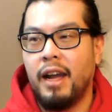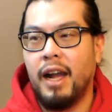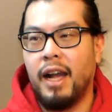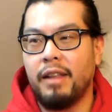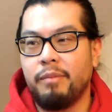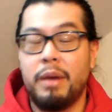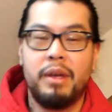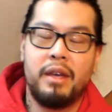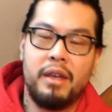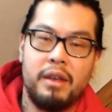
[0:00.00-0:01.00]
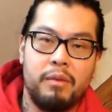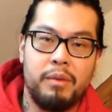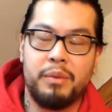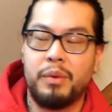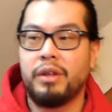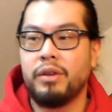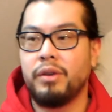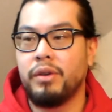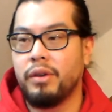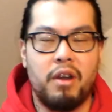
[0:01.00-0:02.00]
And maybe we will do
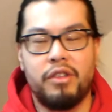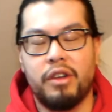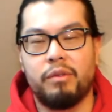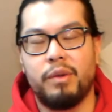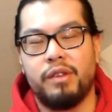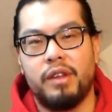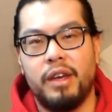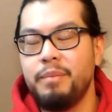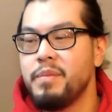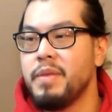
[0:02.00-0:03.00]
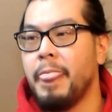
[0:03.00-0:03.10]
a project with him.